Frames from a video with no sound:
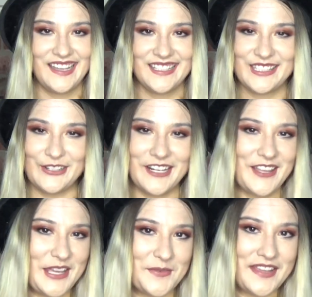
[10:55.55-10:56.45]
So now
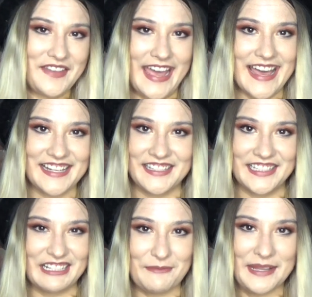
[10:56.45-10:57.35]
that we've had a
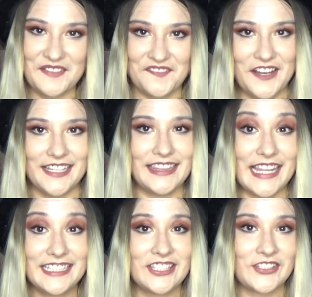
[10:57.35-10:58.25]
little bit of fun,
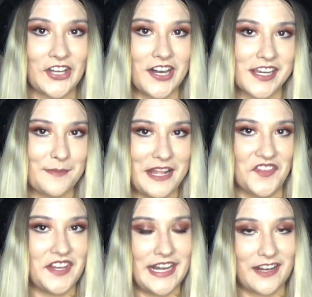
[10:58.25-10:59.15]
let's talk about
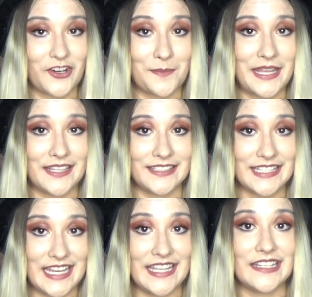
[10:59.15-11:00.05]
the
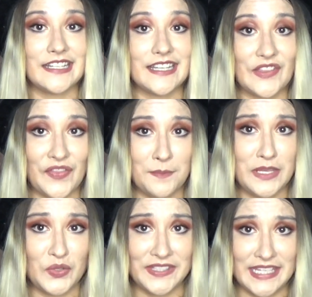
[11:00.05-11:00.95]
Necropants in the
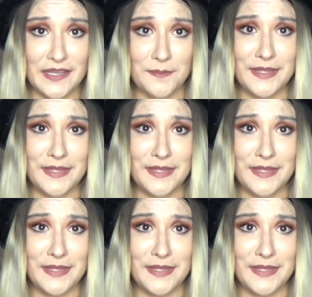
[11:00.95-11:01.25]
museum.